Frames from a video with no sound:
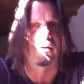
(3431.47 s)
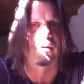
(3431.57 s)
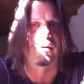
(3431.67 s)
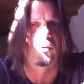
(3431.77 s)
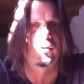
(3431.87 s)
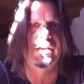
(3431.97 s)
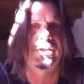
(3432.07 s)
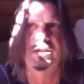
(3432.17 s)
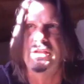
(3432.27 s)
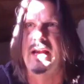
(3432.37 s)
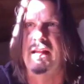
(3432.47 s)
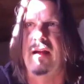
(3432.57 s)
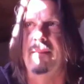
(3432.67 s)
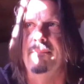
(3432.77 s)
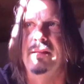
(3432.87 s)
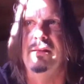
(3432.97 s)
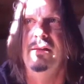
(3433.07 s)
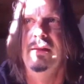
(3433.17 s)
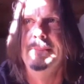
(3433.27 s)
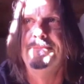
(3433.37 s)
Or holy shit, I'm
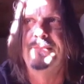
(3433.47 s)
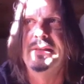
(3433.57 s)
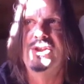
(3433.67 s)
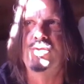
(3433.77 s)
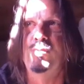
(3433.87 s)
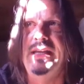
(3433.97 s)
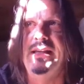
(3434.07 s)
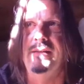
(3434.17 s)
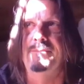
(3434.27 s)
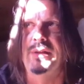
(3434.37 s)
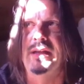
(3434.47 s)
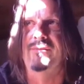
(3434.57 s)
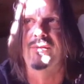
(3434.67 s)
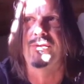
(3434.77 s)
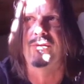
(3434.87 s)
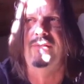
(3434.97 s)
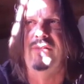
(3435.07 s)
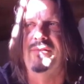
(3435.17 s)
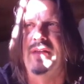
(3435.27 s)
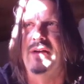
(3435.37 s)
in Sweden playing for
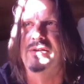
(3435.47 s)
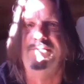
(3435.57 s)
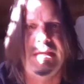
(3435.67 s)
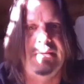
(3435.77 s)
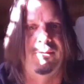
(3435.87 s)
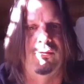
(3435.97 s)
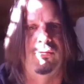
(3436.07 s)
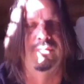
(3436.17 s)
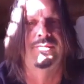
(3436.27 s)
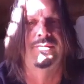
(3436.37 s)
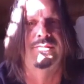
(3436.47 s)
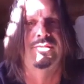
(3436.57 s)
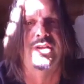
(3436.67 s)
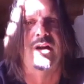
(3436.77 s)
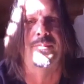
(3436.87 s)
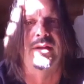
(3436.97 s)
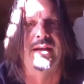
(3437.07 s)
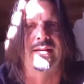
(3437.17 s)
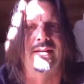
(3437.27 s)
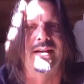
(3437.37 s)
35,000 people with Cher
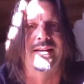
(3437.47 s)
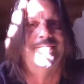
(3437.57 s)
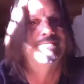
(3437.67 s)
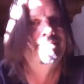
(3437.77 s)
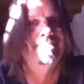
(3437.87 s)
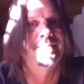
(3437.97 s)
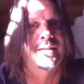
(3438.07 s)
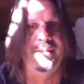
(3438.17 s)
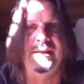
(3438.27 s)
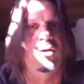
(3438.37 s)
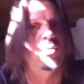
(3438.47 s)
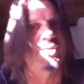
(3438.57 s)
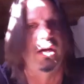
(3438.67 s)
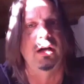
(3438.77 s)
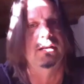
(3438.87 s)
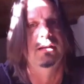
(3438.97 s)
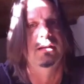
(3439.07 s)
playing like The Beat Goes On.